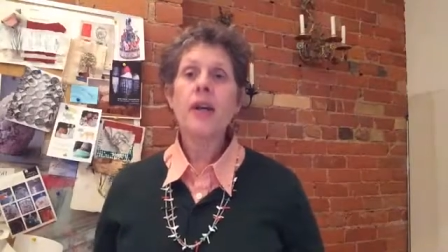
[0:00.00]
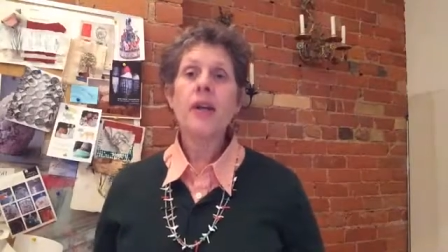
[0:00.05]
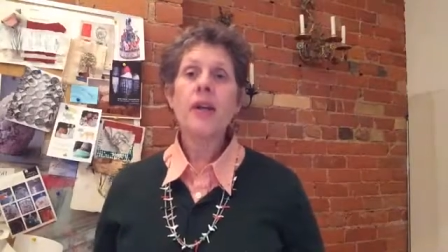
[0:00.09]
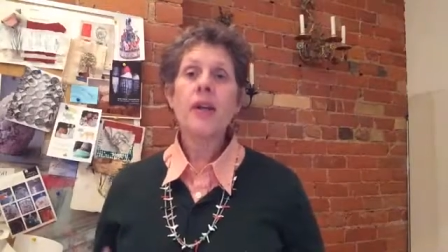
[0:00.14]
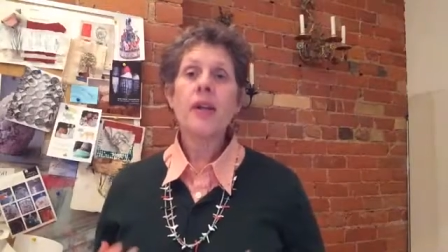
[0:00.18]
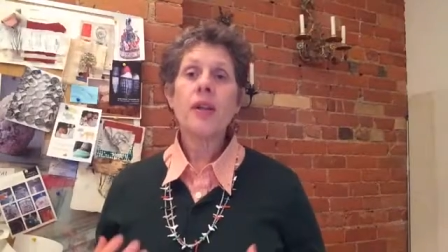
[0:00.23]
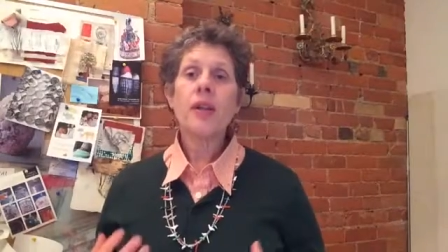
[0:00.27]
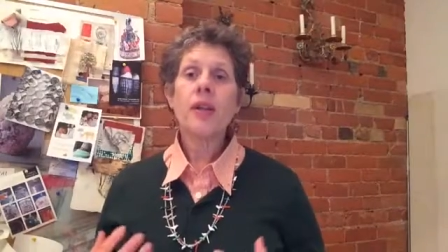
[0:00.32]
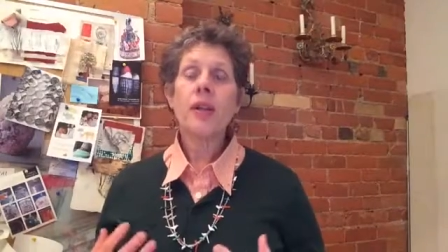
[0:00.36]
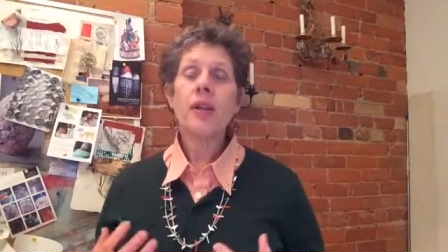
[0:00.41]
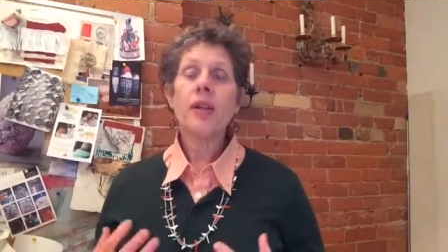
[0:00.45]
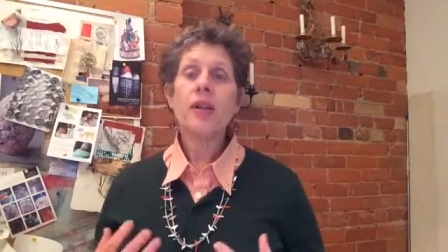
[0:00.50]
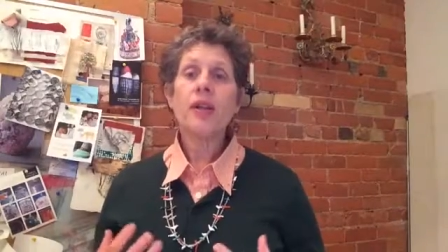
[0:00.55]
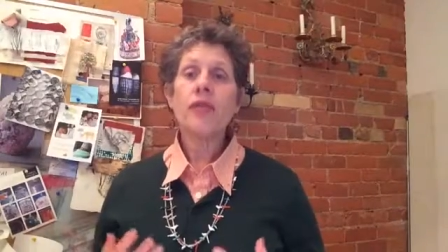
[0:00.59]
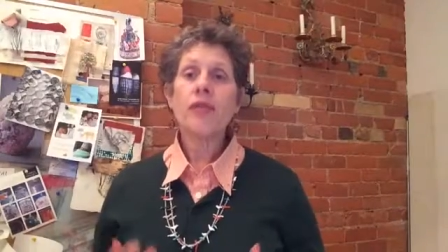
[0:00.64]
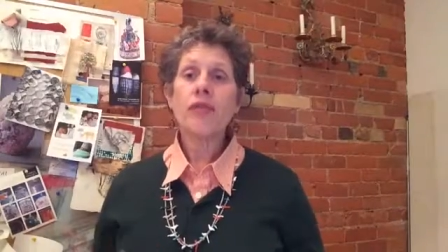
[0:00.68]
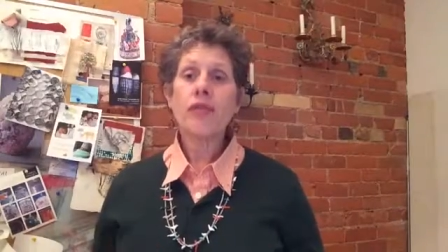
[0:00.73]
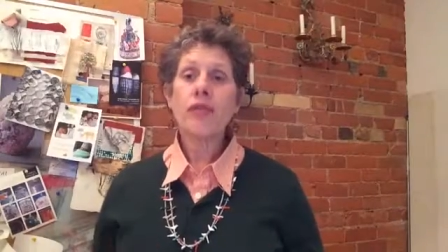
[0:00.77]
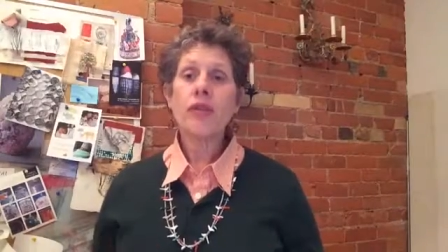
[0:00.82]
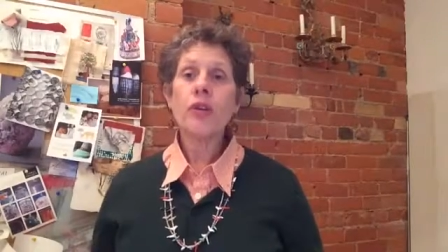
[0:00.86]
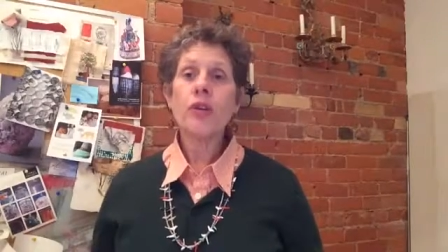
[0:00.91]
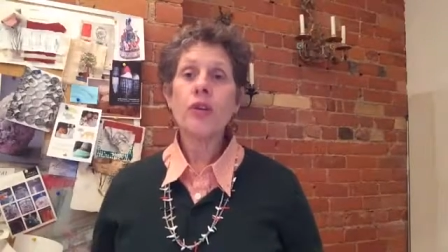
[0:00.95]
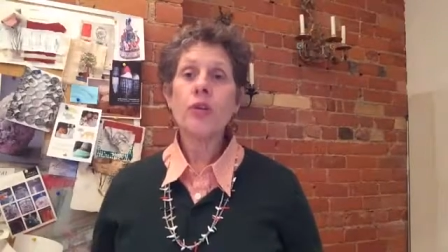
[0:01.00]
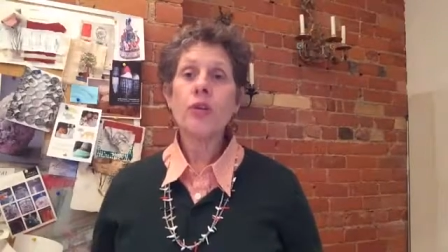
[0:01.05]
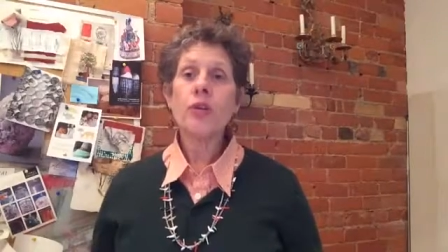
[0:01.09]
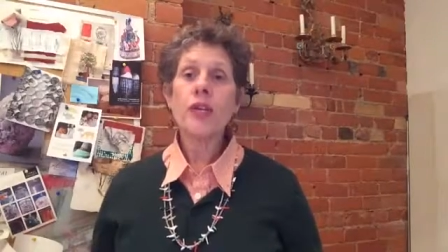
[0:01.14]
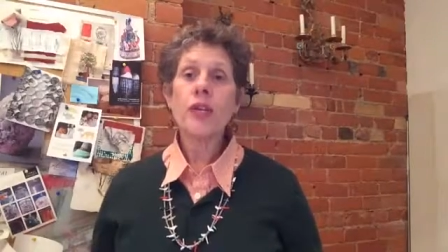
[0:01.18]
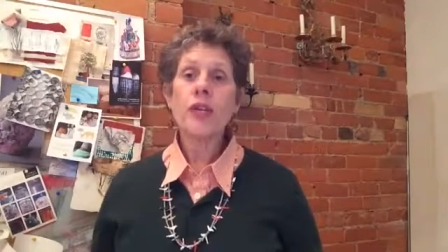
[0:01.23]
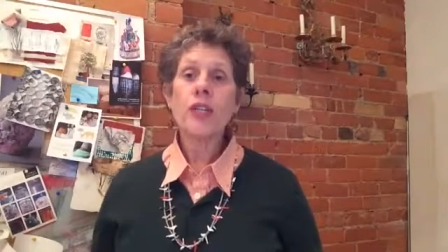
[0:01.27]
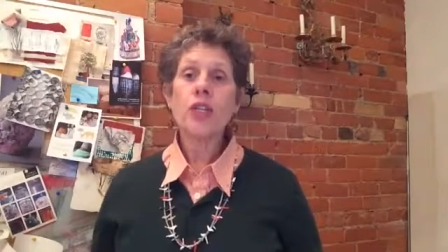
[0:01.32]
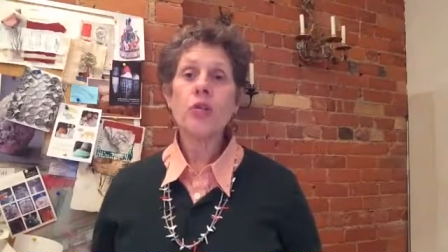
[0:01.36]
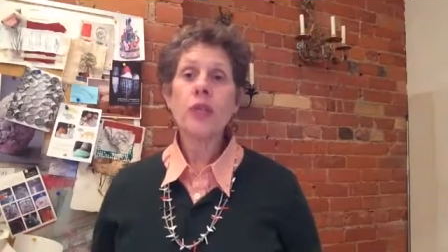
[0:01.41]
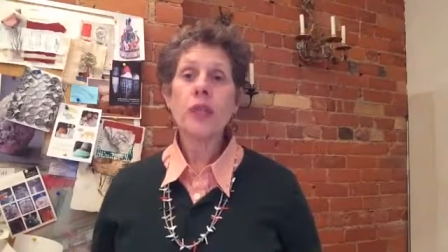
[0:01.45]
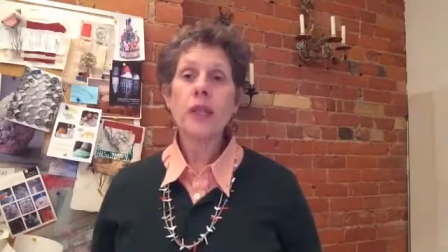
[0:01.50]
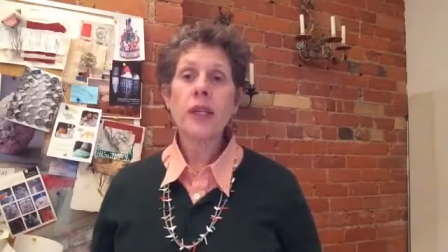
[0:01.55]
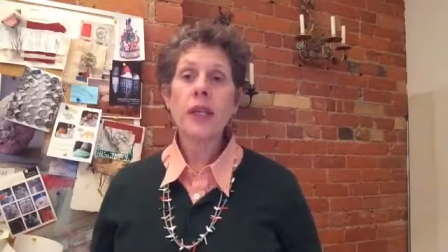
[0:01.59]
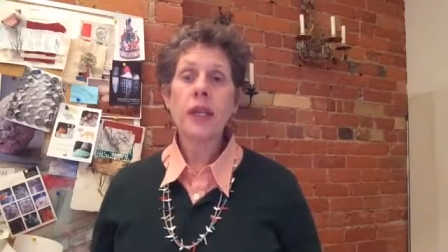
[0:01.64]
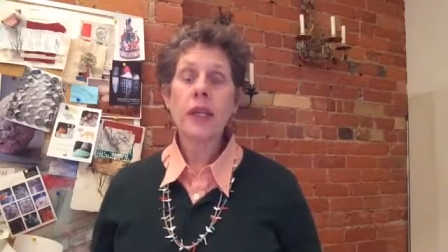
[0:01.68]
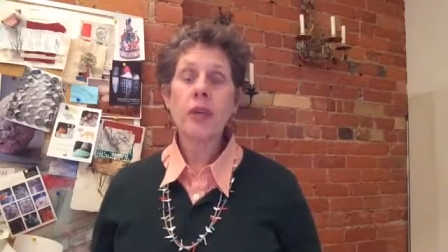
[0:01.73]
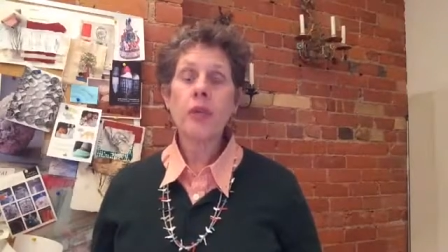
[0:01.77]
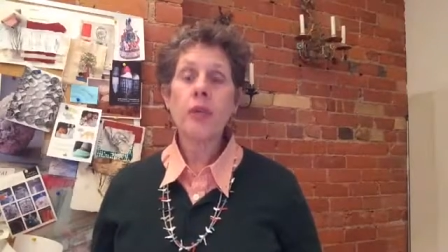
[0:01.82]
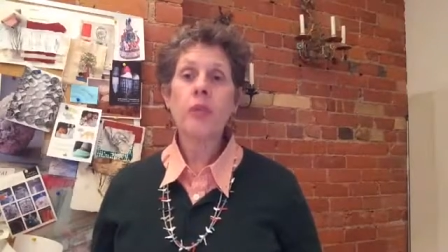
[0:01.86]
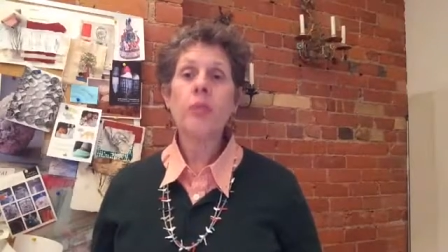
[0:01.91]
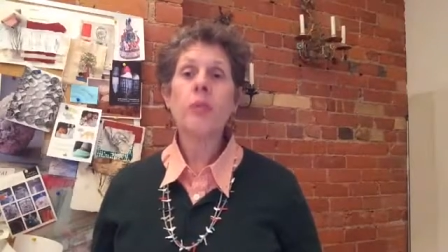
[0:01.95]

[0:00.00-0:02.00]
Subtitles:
the food into a liquid,